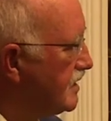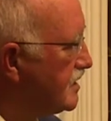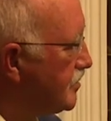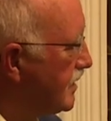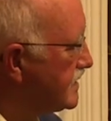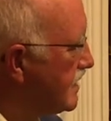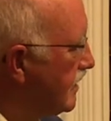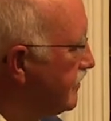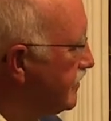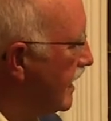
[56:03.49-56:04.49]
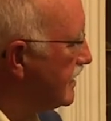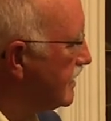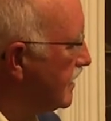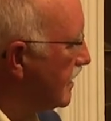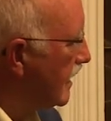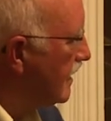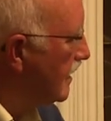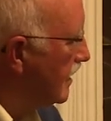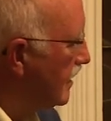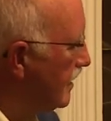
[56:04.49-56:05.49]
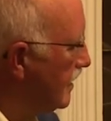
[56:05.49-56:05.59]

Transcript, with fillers: teach myself Latin again